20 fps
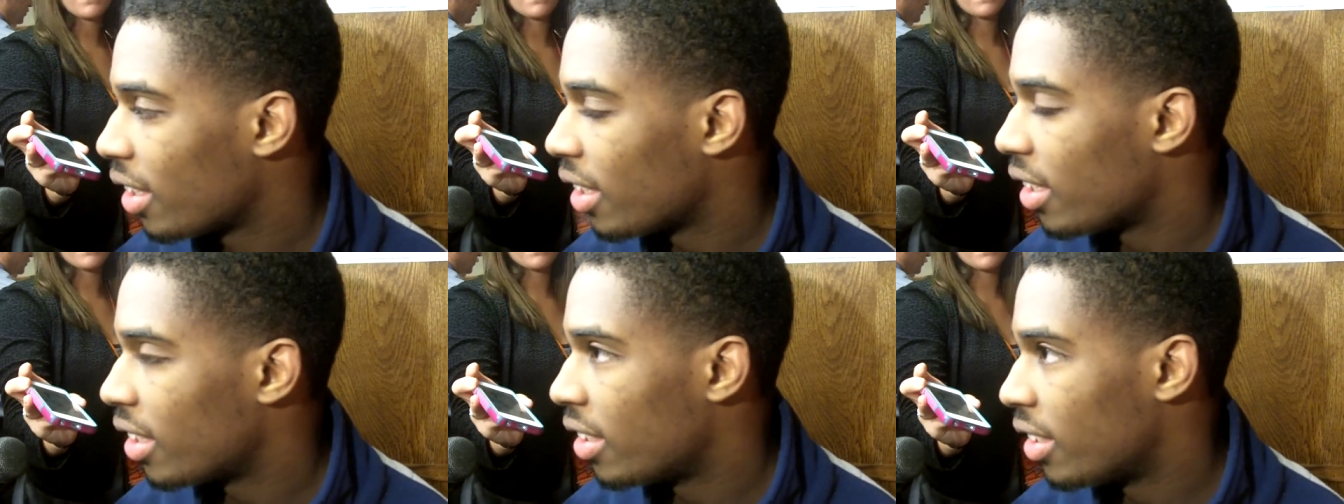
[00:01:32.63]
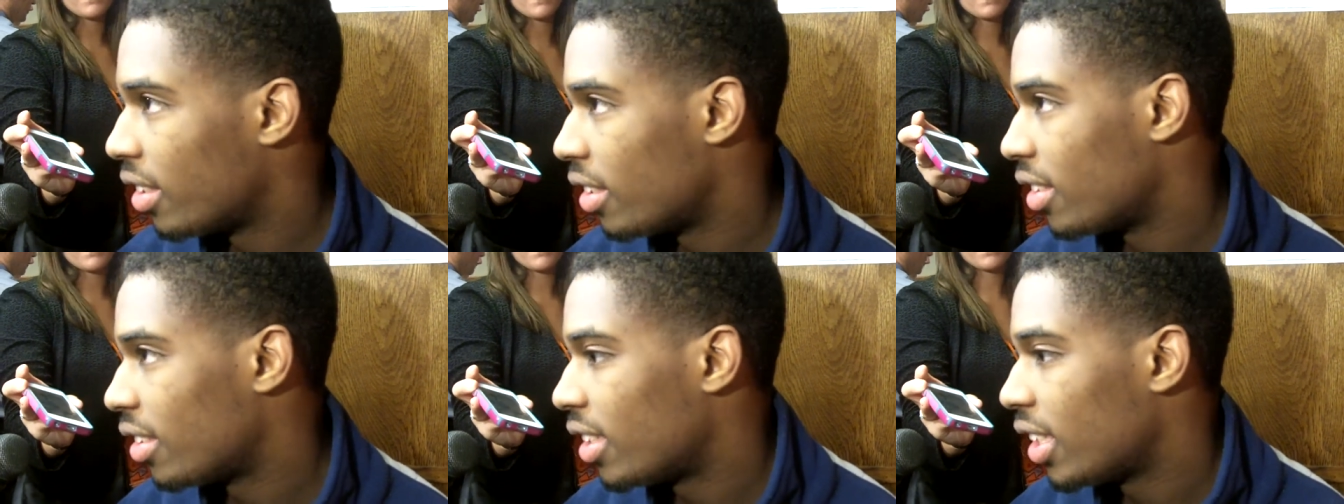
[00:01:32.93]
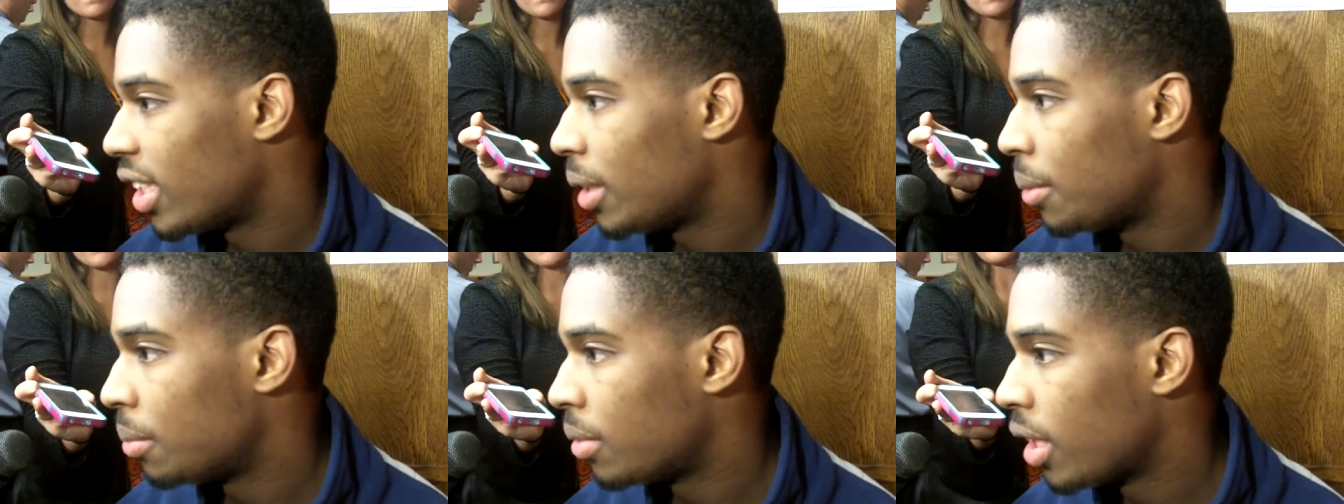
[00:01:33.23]
And the
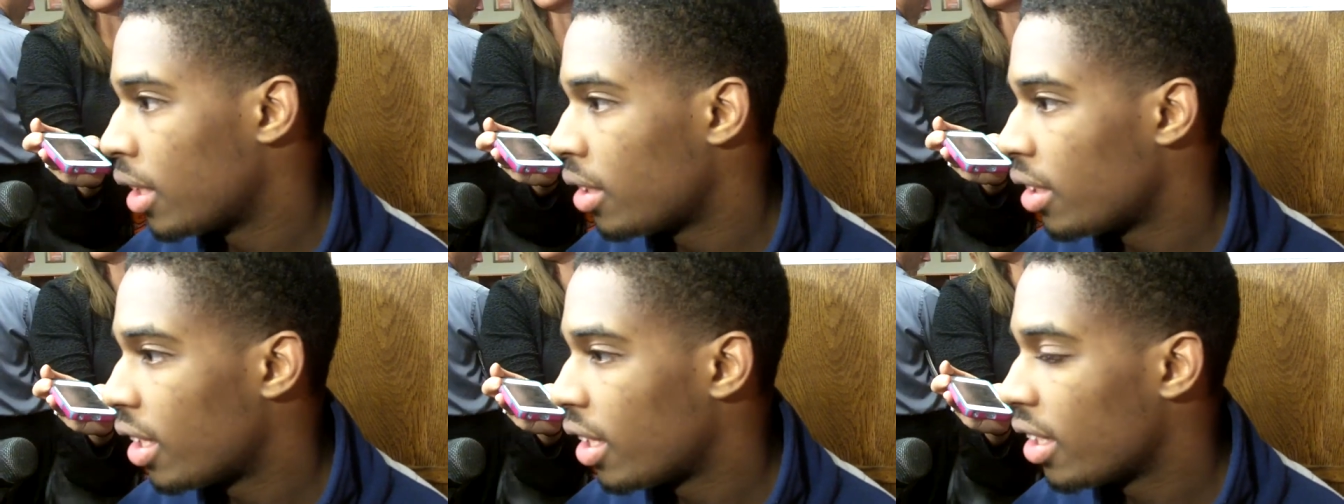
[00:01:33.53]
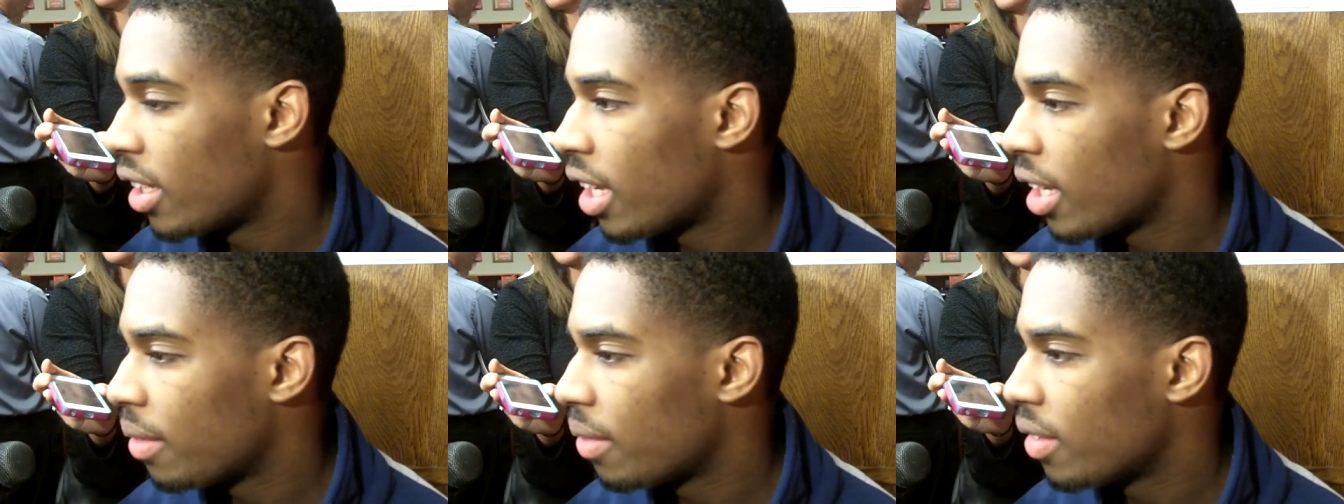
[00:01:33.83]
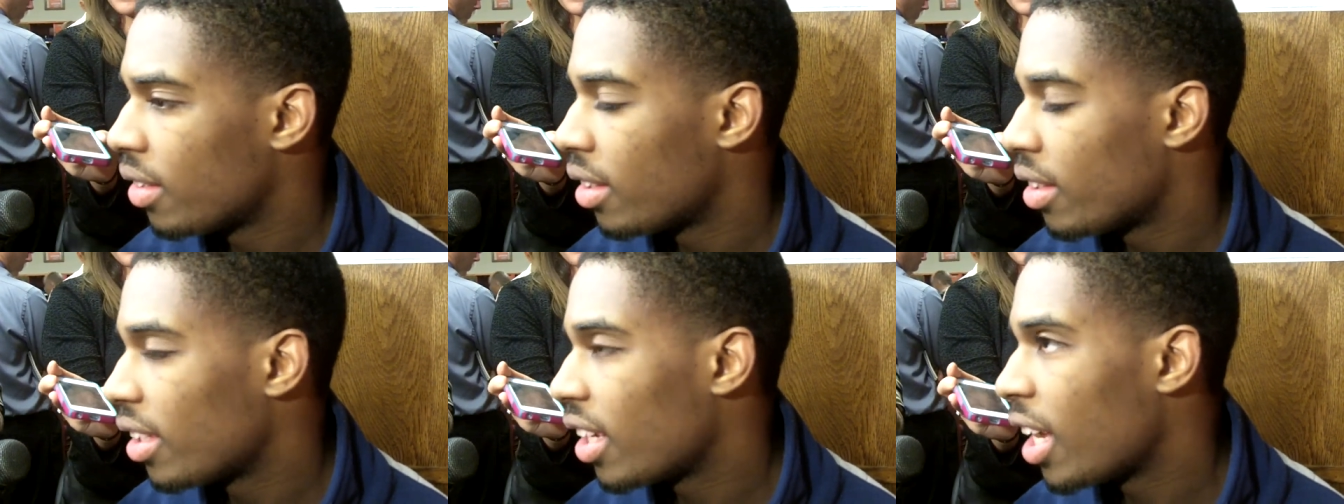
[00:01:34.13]
team they kept
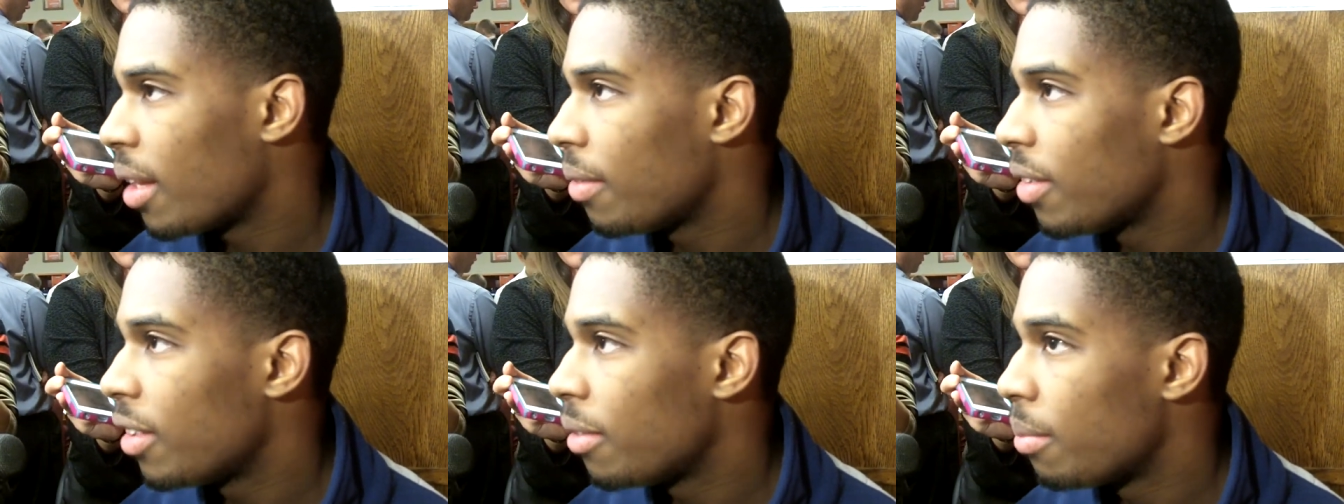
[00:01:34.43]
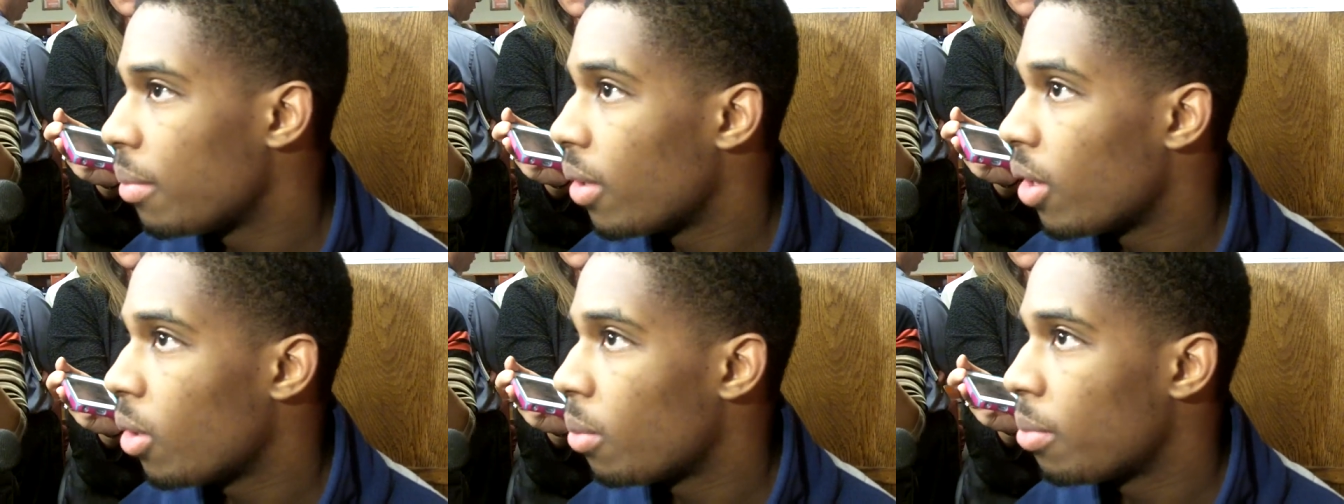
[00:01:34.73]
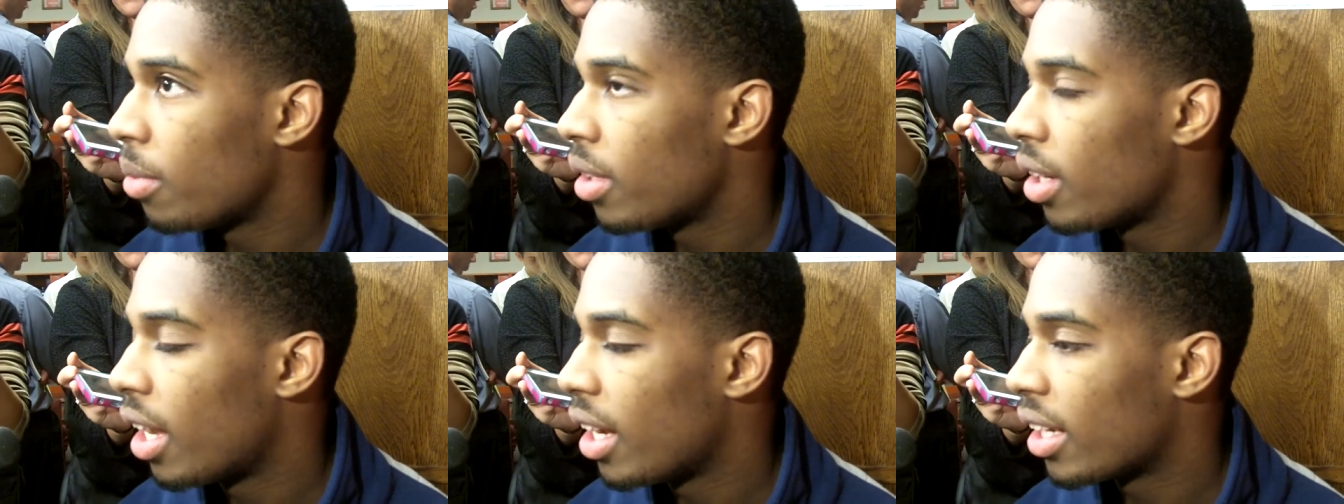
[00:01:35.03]
leaving me open,